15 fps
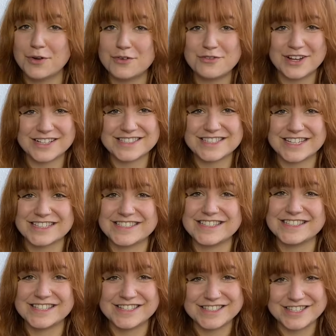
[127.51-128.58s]
perfect
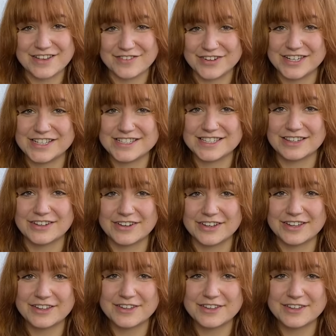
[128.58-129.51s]
60s and 70s look.